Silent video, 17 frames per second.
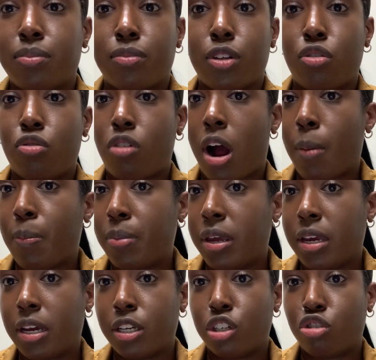
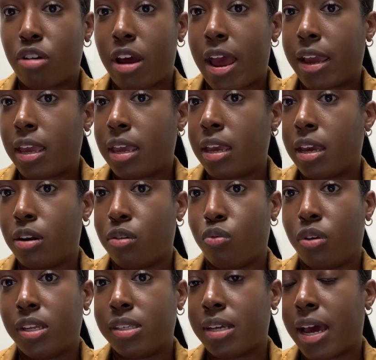cropping and dragging and
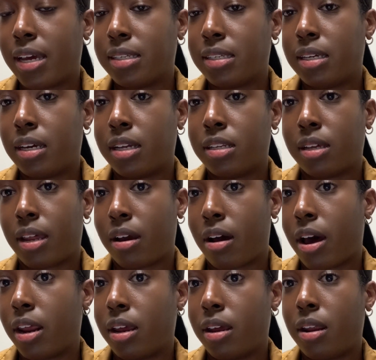resizing until I
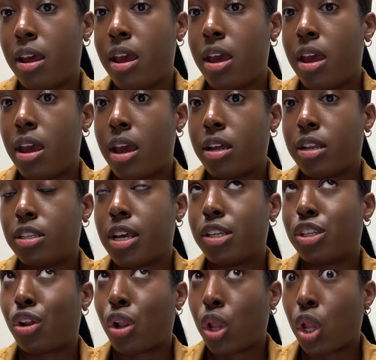got it
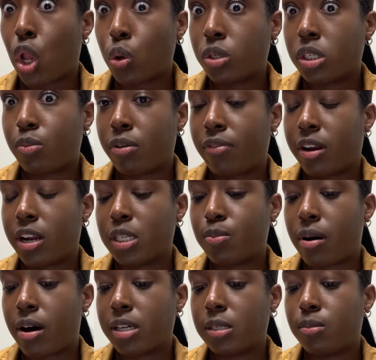as close to perfect as
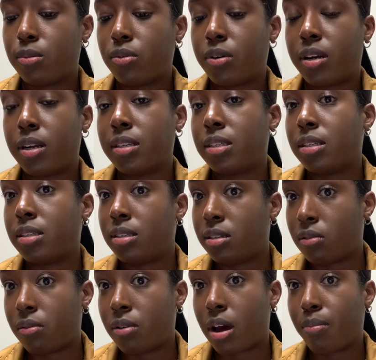possible, and it's
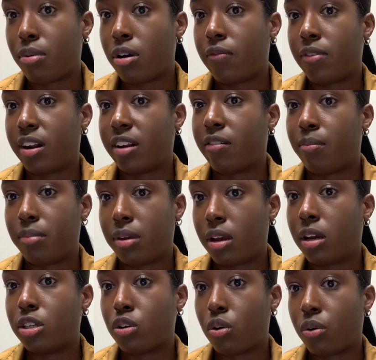still not perfect, if I'm
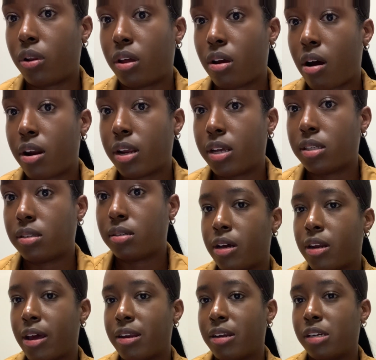being totally honest.
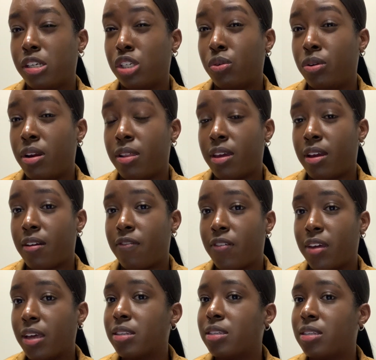And I didn't do anything
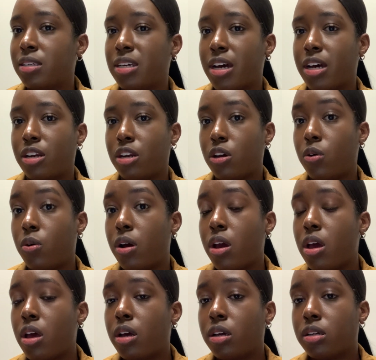fancy. I know
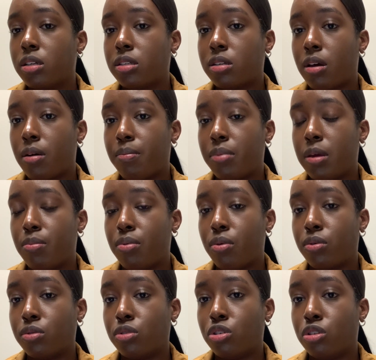some
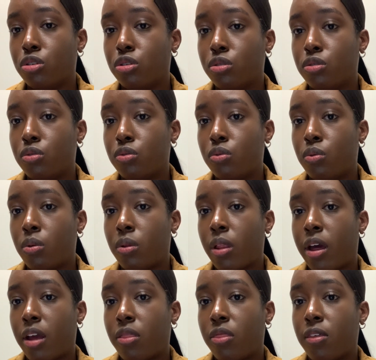people do
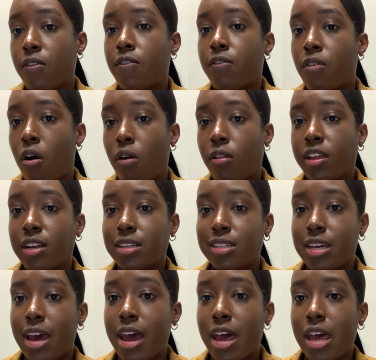like the falling
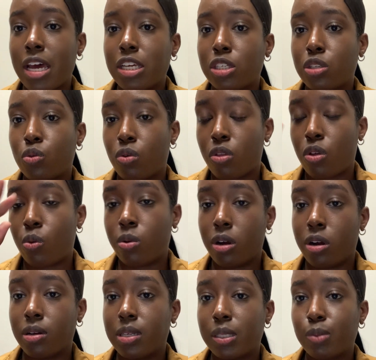text or the
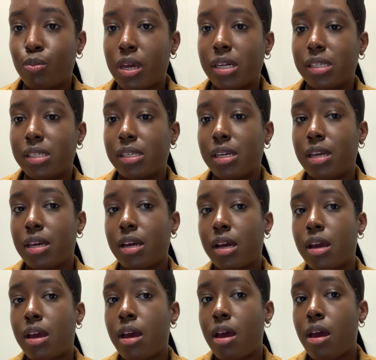weird spacing.